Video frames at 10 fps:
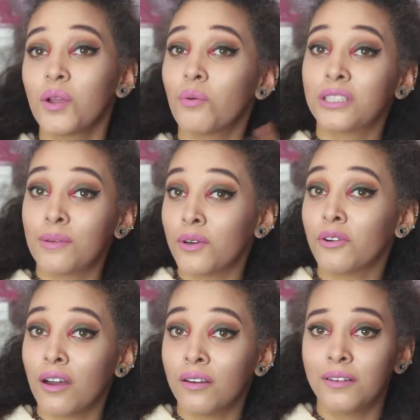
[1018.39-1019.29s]
which I'm not
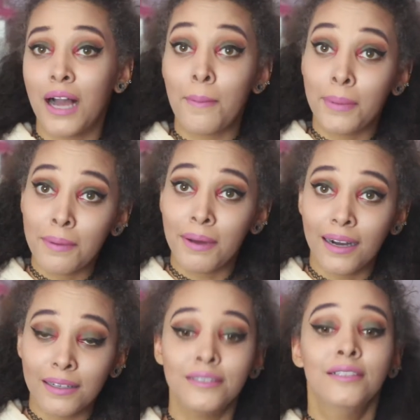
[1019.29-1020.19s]
happy
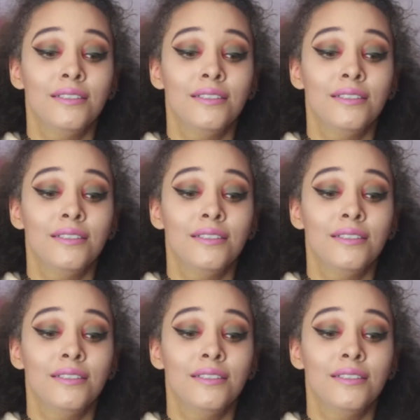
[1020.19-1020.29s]
about.